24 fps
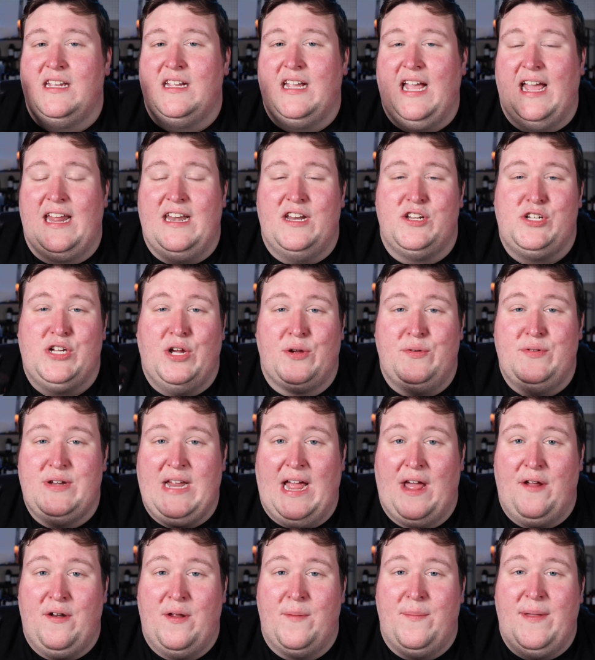kind of tone
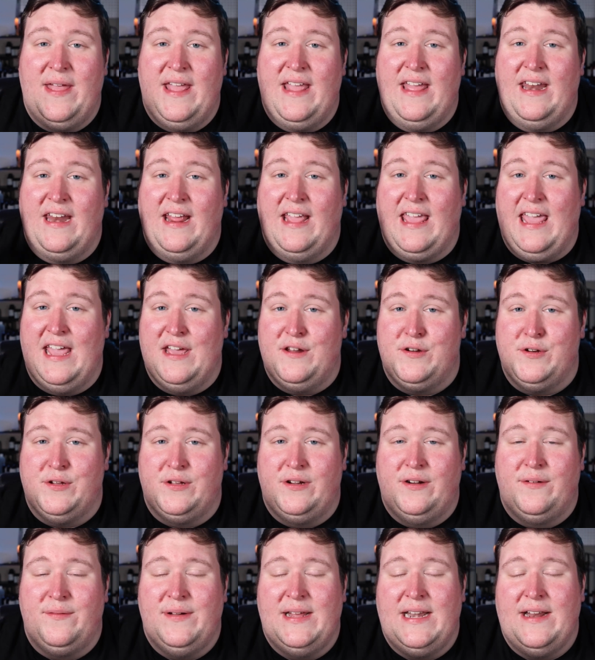down a bit in a candle
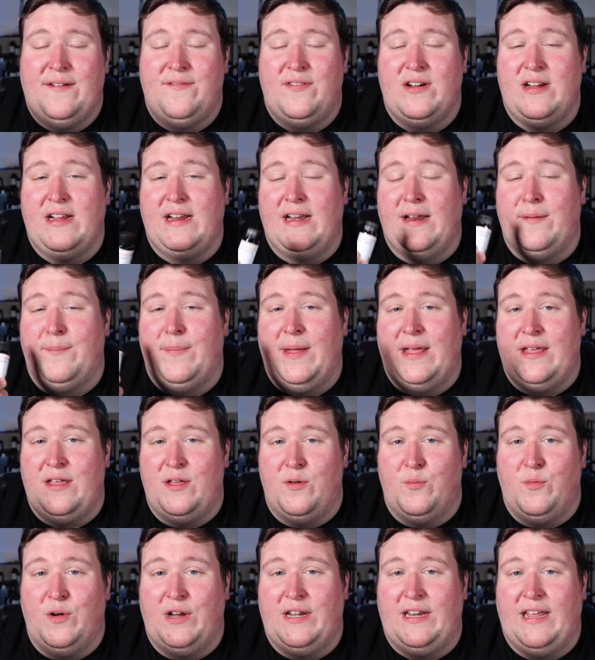or whatever, and I bet
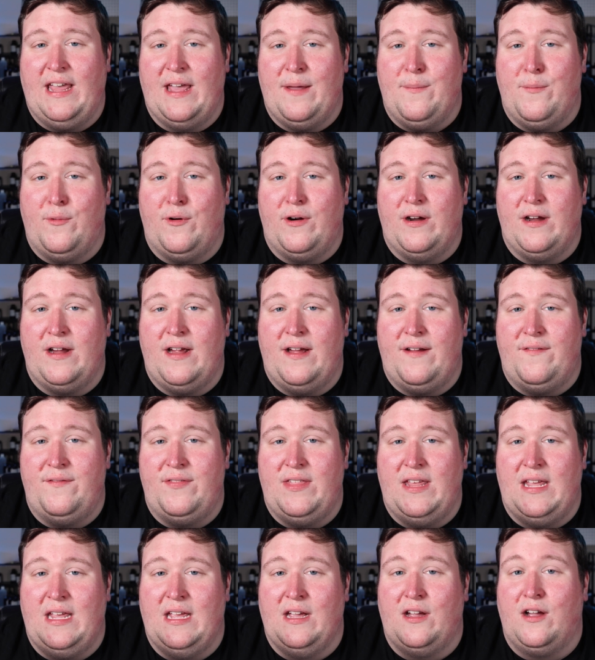you would get more of
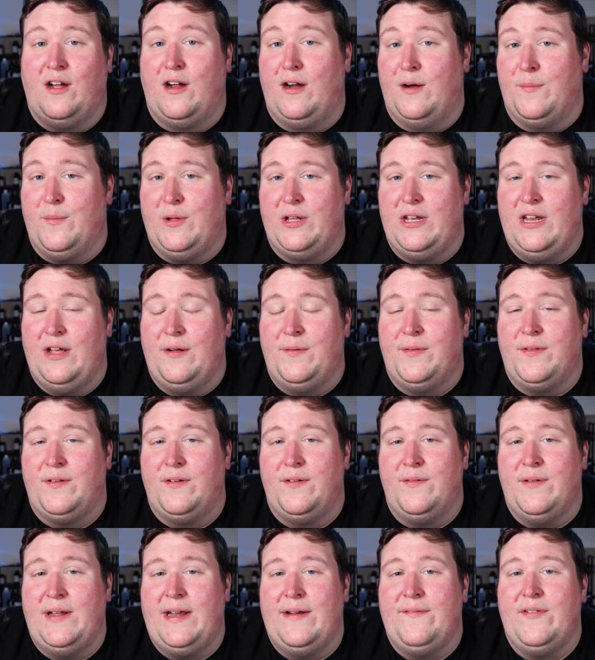the caramel notes
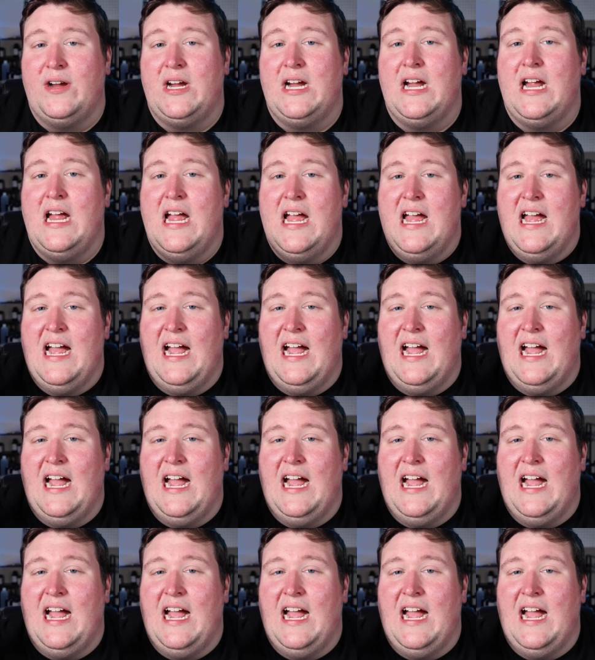or whatever.